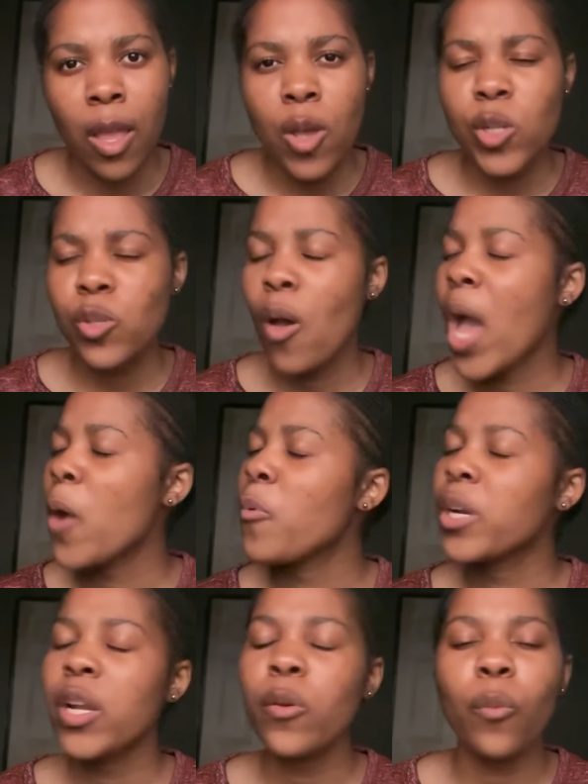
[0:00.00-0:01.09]
So I
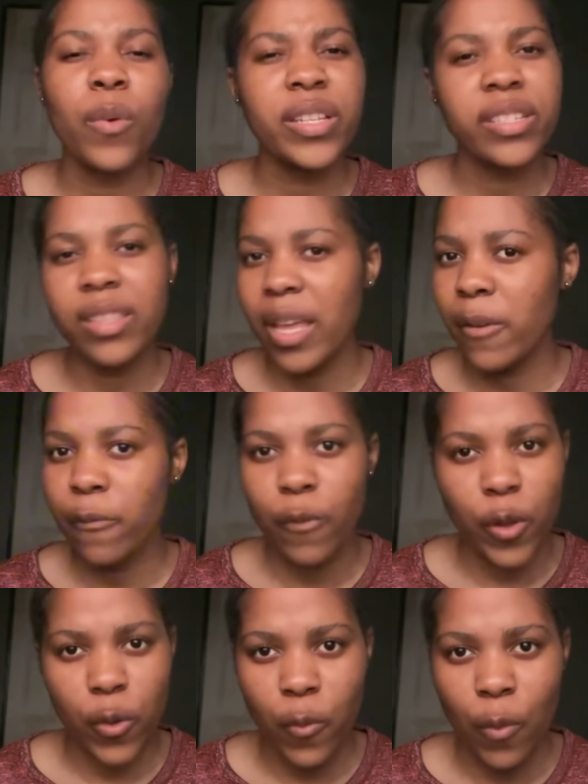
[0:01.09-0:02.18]
wouldn't wish that for
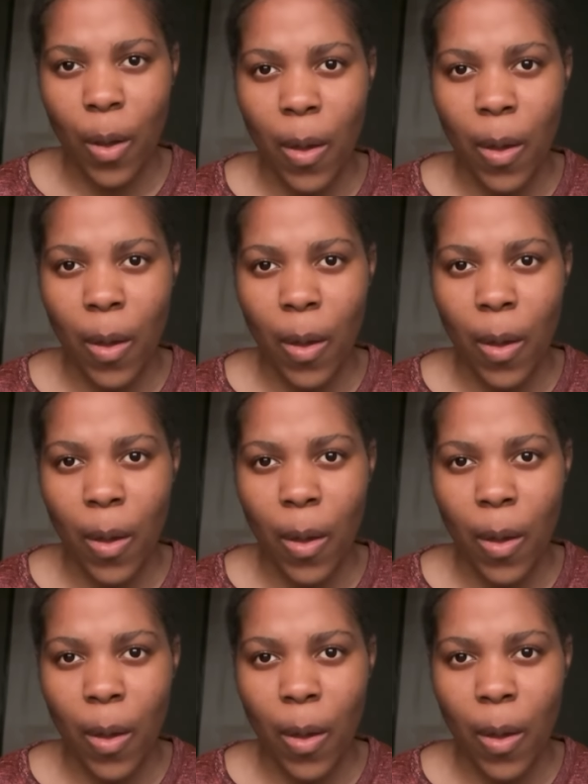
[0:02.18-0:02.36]
you.